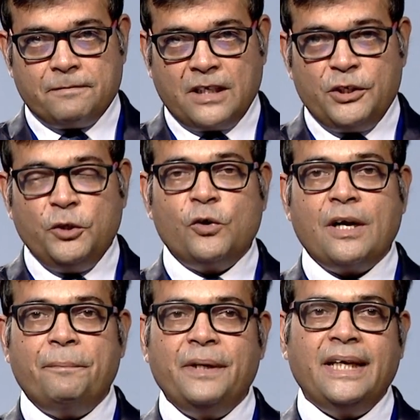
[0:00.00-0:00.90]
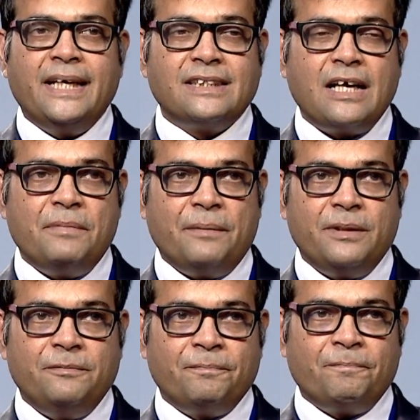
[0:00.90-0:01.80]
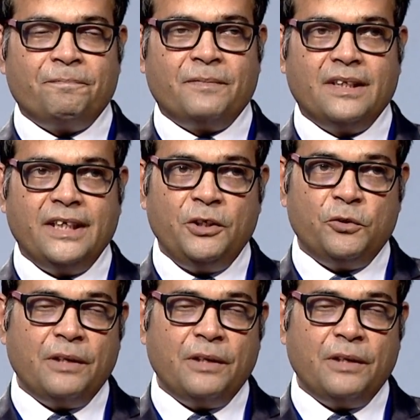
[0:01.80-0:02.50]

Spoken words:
a new company has come up into